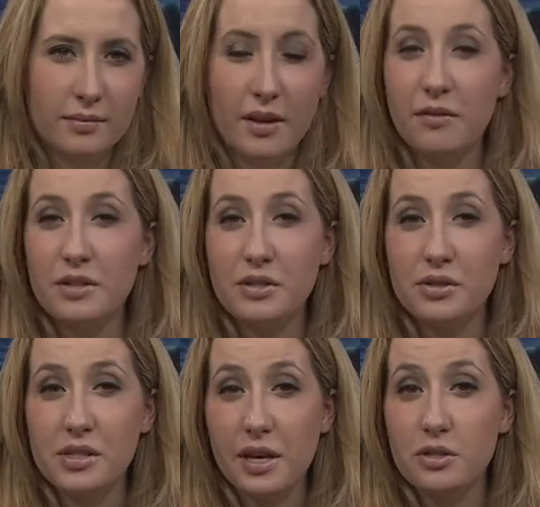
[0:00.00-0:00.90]

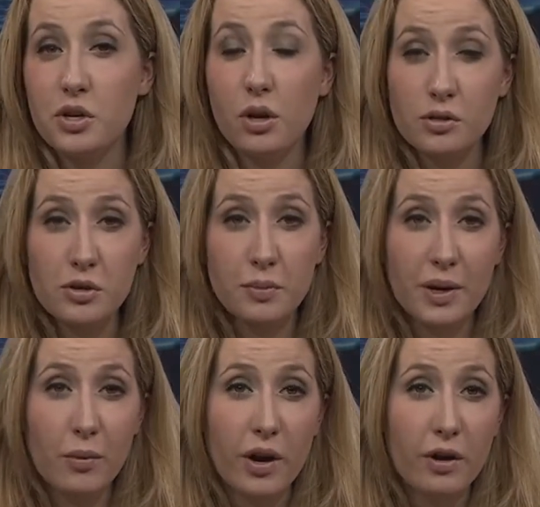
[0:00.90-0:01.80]
Officials say you should also be
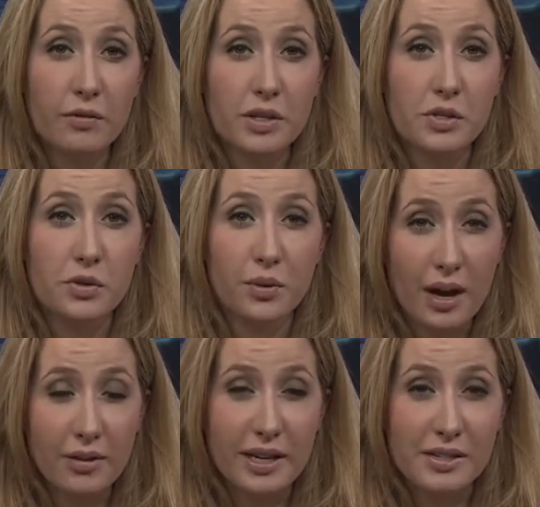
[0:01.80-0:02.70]
aware of your
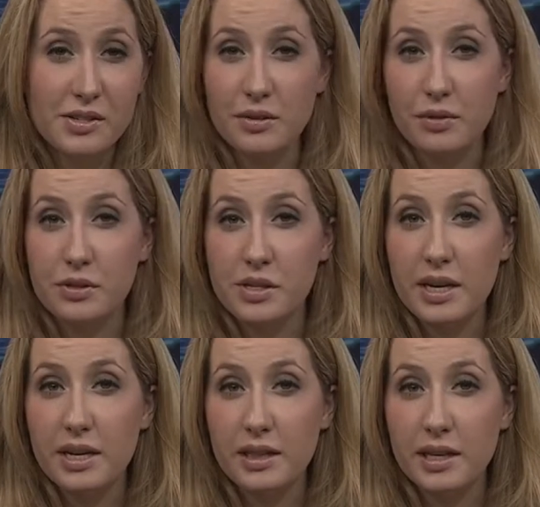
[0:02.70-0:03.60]
surroundings. If you
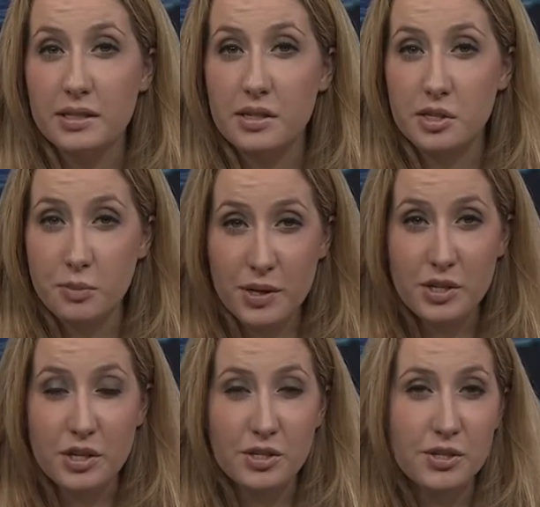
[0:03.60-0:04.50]
see anything
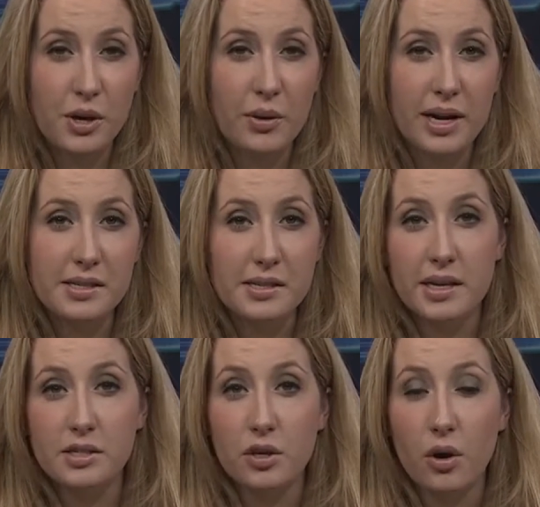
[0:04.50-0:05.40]
suspicious, don't
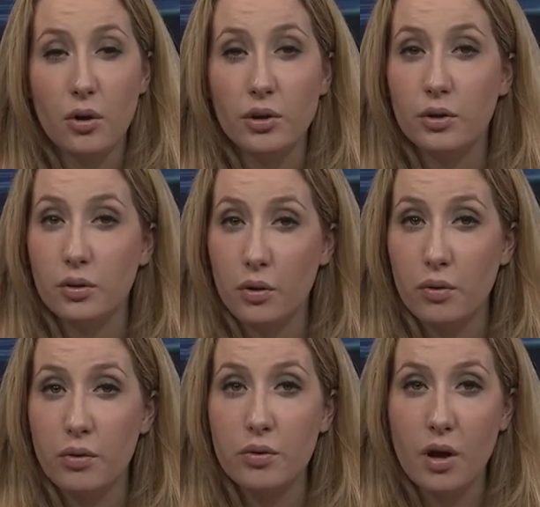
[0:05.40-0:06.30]
hesitate to call your
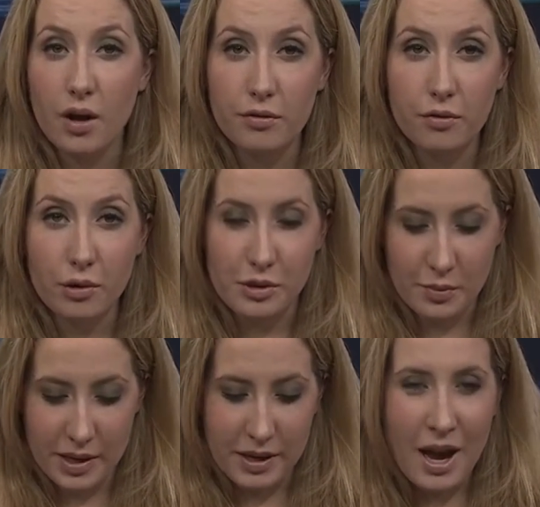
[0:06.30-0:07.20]
local law enforcement.